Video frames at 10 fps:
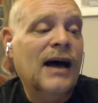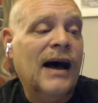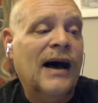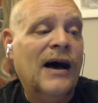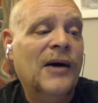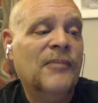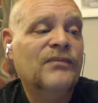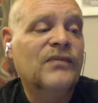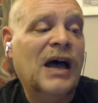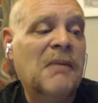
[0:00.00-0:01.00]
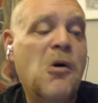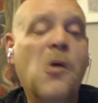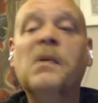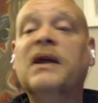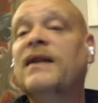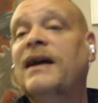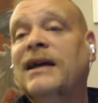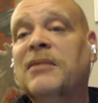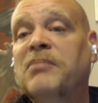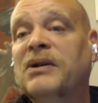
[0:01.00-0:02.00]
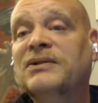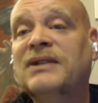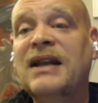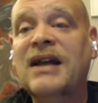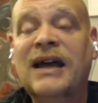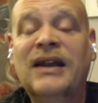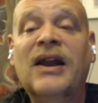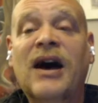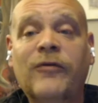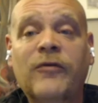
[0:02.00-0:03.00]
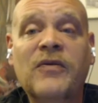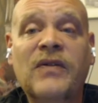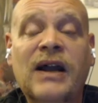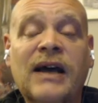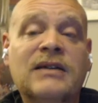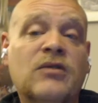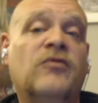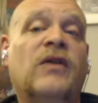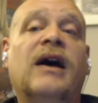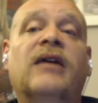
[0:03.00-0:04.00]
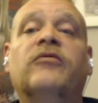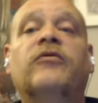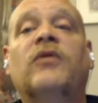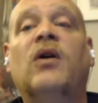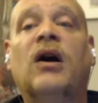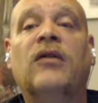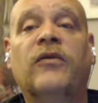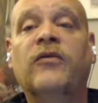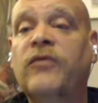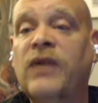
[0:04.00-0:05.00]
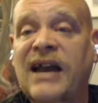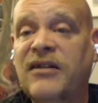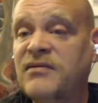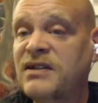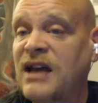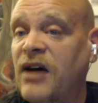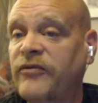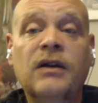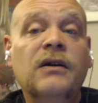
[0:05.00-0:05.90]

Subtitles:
I'm hoping that I can build enough that I survive off of that stuff,